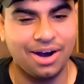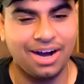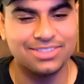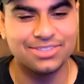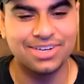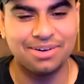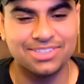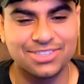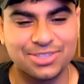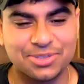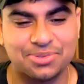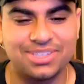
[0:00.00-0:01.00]
dude, I want to
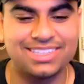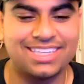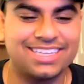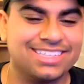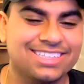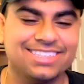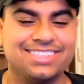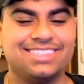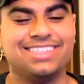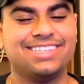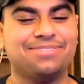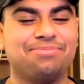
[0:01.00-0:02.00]
show wearing like
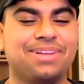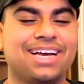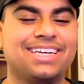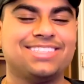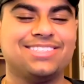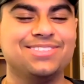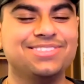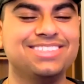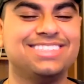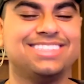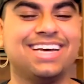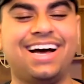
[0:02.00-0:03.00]
a black suit,
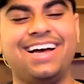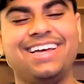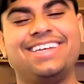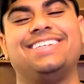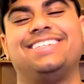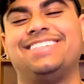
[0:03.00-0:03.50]
tie.